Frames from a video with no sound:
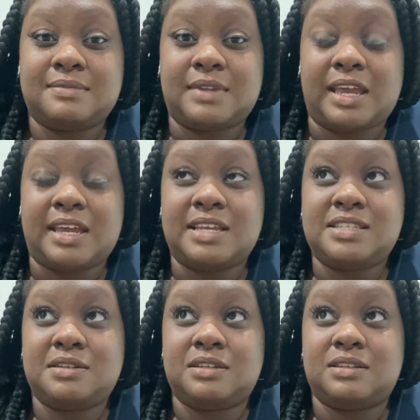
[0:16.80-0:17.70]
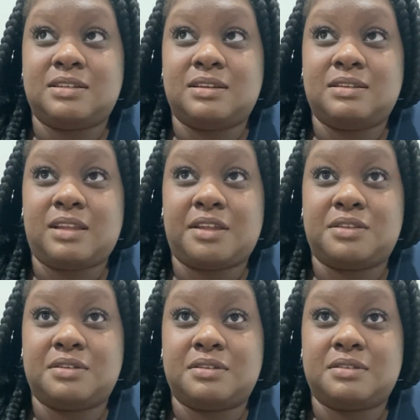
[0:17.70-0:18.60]
I guess in like
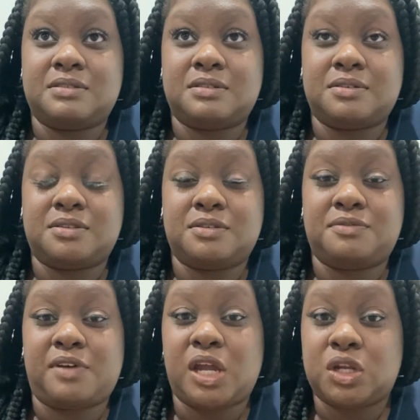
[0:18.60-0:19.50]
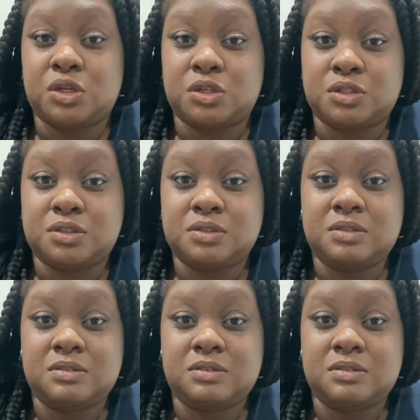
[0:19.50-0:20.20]
the final